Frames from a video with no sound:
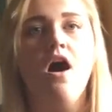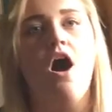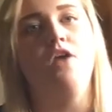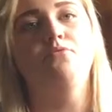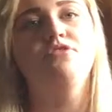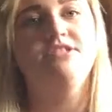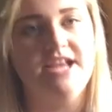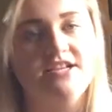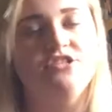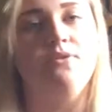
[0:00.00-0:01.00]
I will
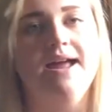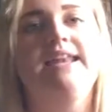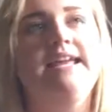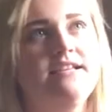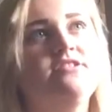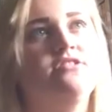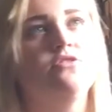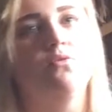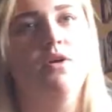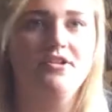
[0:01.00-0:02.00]
stick to at least
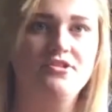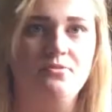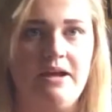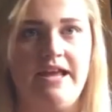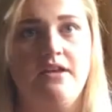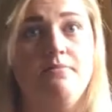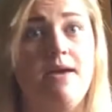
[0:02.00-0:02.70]
once a week,